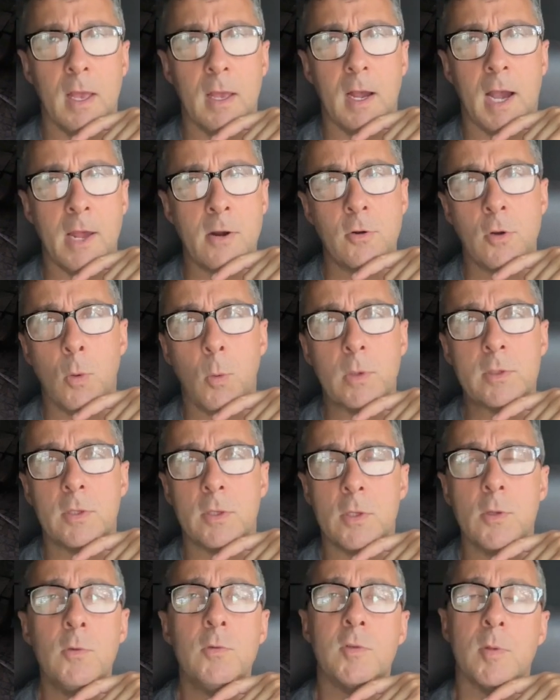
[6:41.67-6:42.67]
I don't know what to
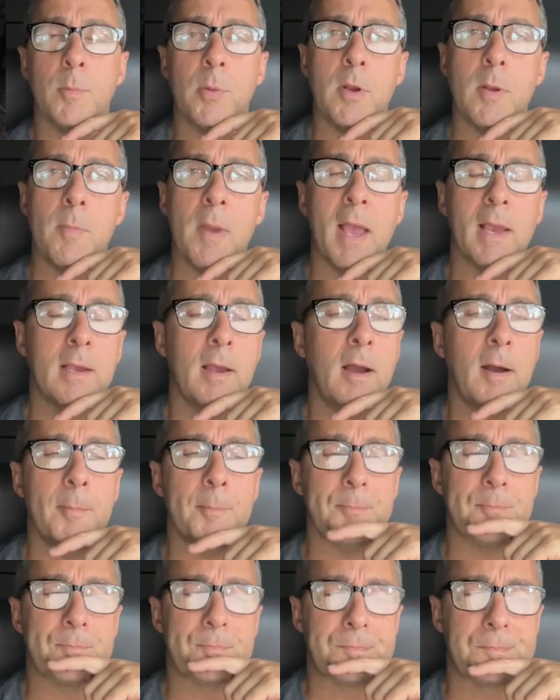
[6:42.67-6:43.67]
use to put it back
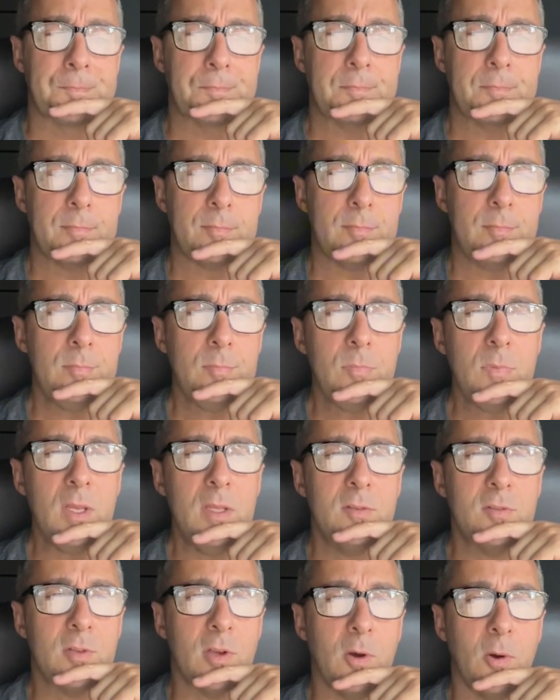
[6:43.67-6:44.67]
up.
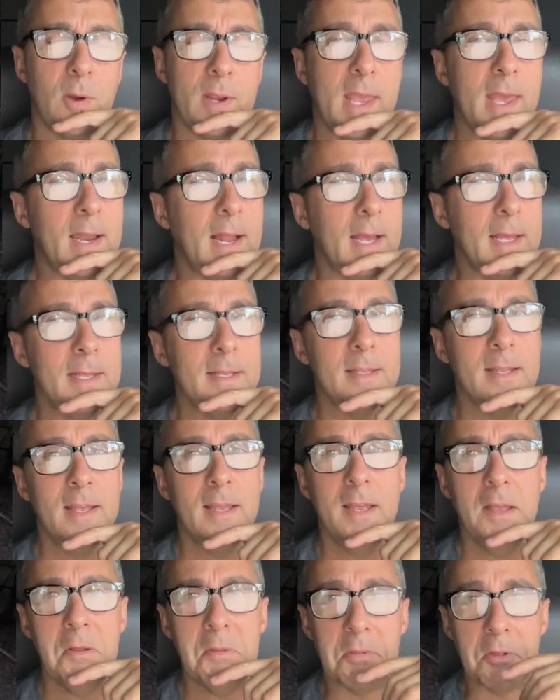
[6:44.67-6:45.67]
So again, a
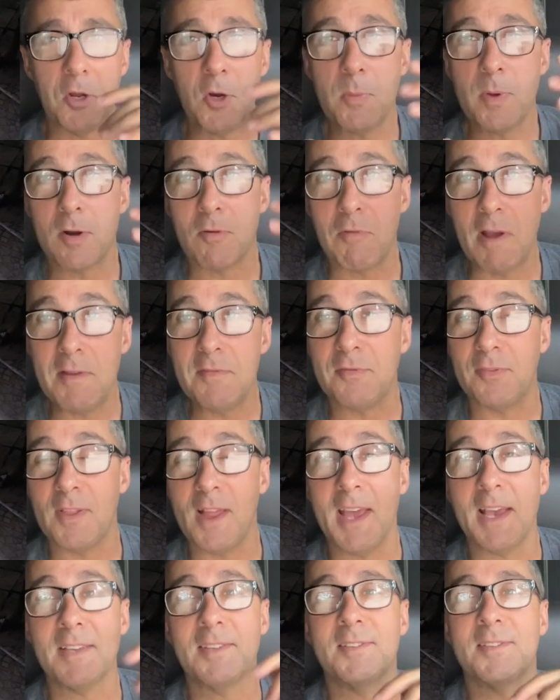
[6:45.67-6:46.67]
little bit of red
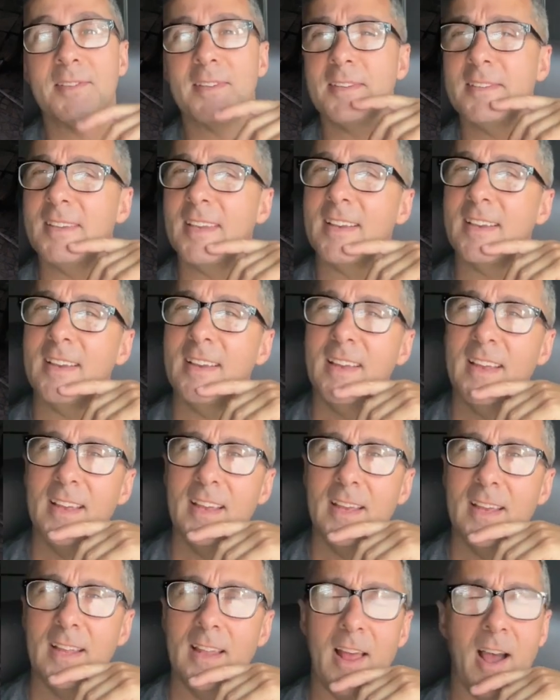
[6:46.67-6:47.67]
flags. I was like,
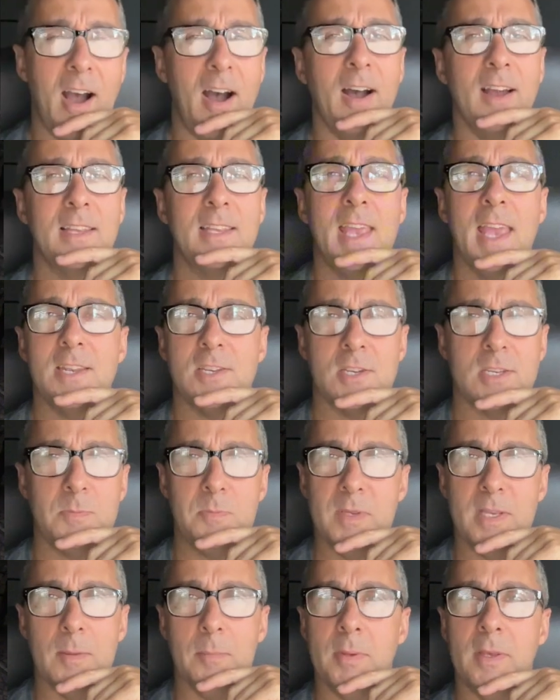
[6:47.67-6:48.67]
nah, it can't just
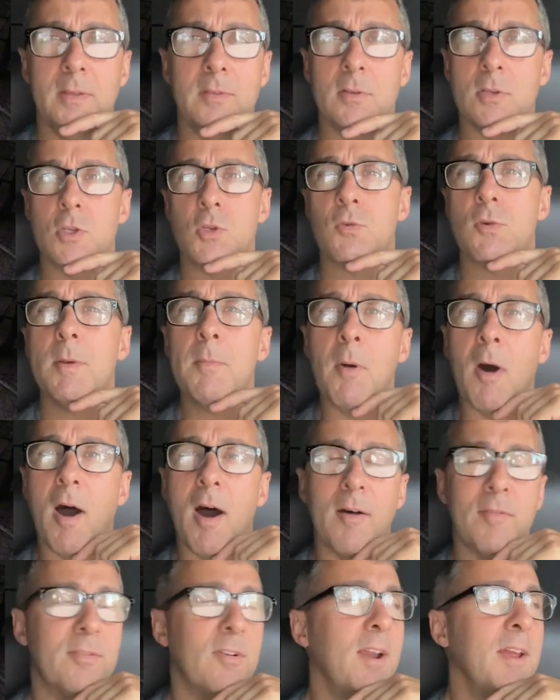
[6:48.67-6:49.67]
be a piece of trim
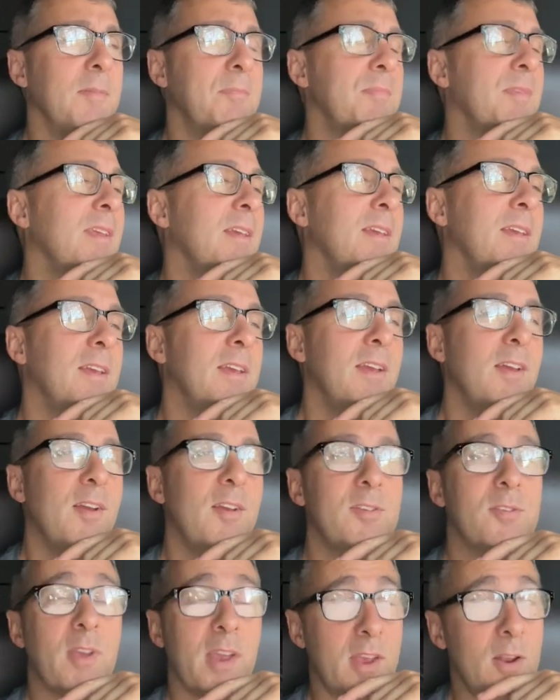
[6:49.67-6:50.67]
off, right?
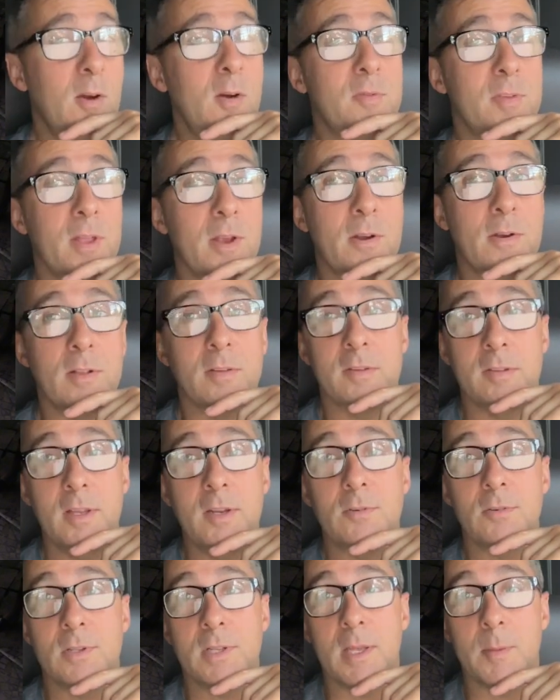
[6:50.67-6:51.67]
So I get over there, and it's
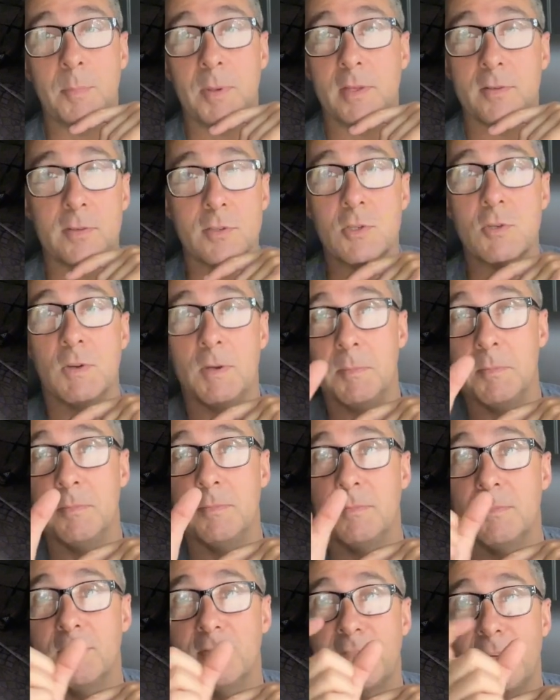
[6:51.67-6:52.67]
literally a piece of
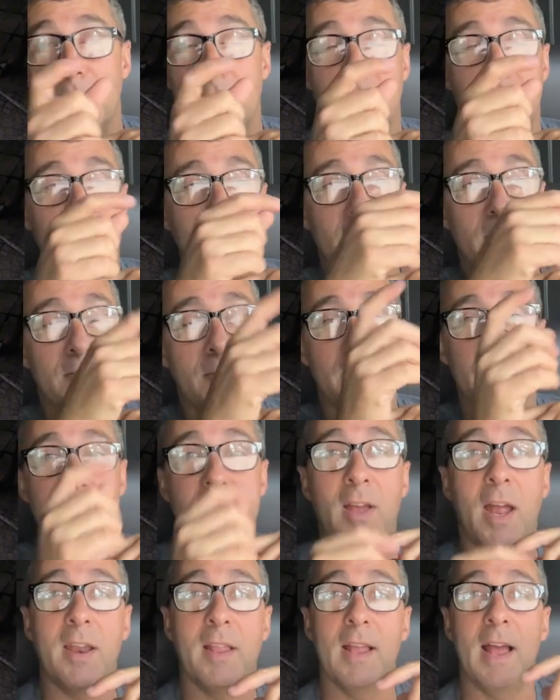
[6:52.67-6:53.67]
trim from the
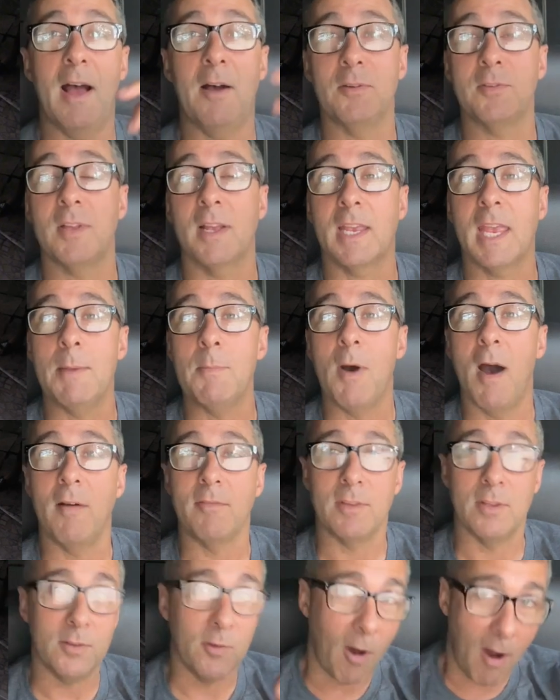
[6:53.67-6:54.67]
side of the house that came off.
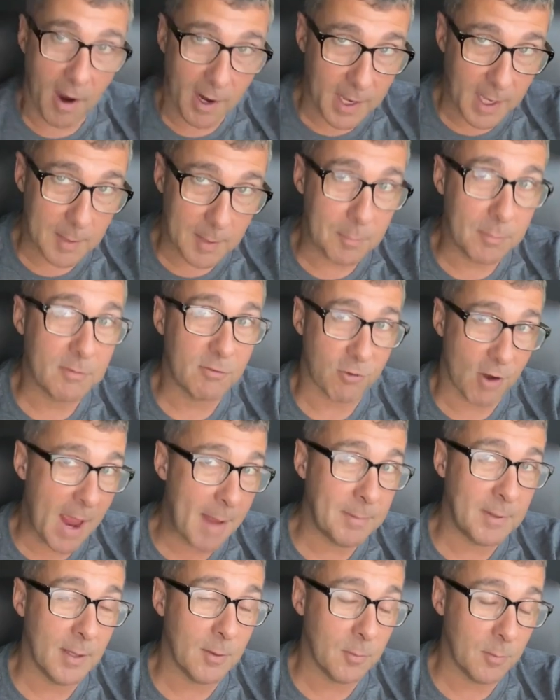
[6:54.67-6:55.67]
The dog had
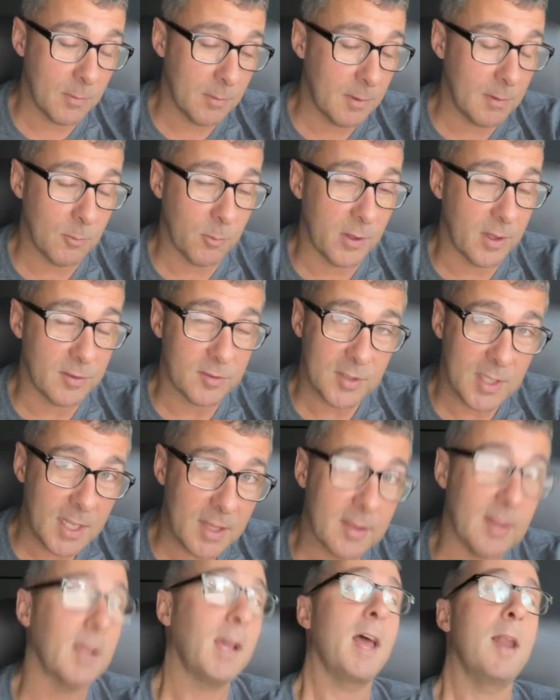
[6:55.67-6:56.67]
grabbed it with his
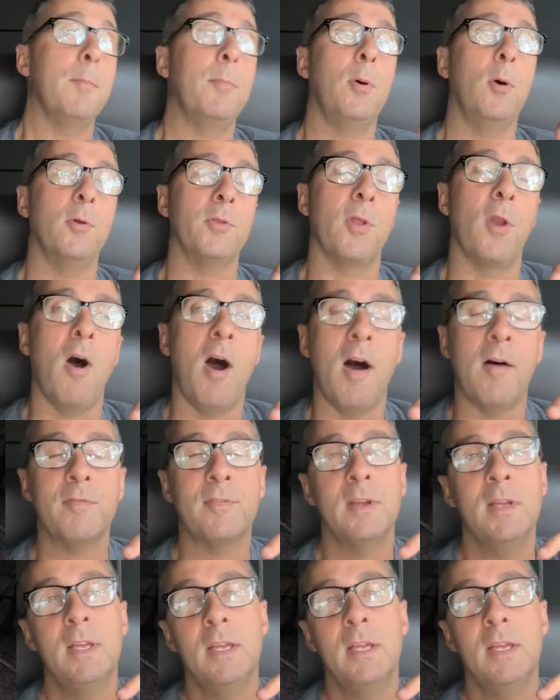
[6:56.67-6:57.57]
teeth and kind of pulled it off.